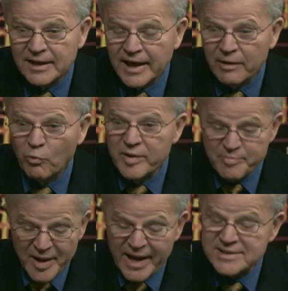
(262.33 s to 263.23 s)
And we
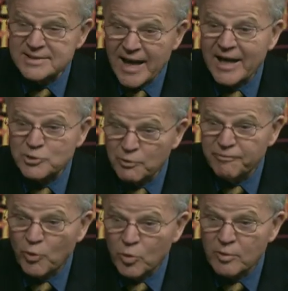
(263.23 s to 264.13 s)
passed tax
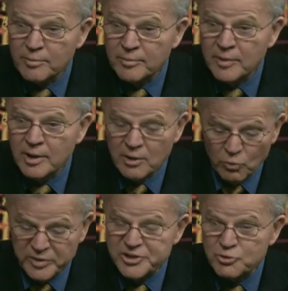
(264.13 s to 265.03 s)
reform.
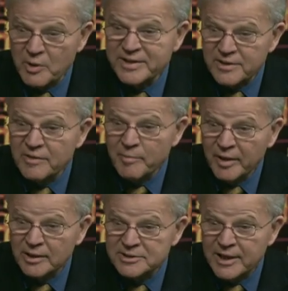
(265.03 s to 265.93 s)
We strengthened the
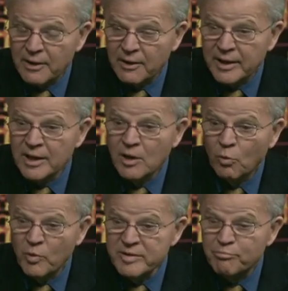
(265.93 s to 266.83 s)
military.
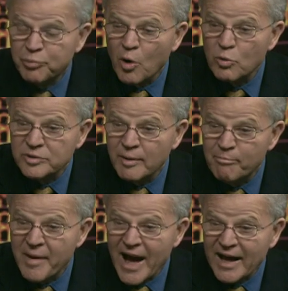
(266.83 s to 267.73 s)
We broke the
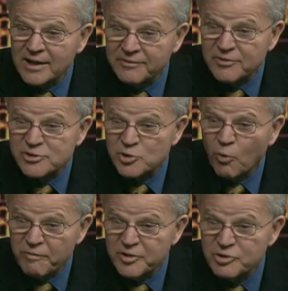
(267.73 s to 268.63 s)
back of the
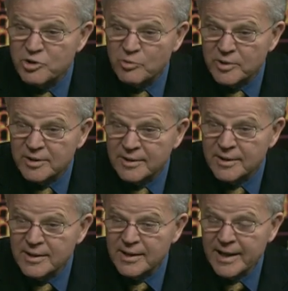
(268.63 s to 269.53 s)
Soviet Union.
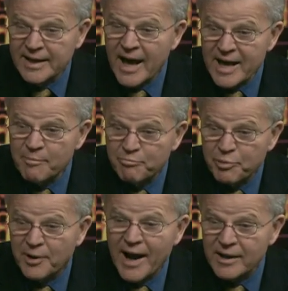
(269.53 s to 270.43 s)
And I am
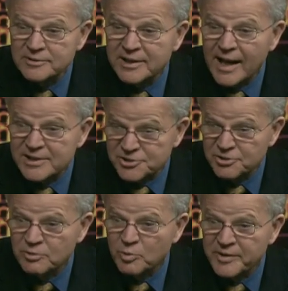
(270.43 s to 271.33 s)
proud that I
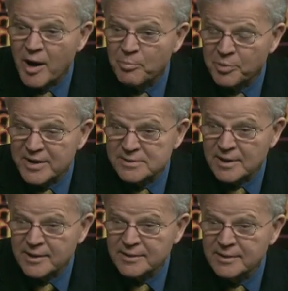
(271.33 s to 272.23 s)
stood with our
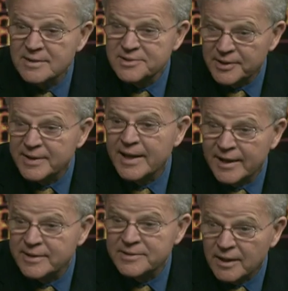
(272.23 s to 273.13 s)
president to get
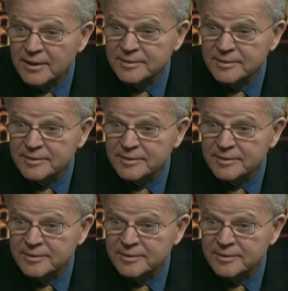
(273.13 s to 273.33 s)
it done.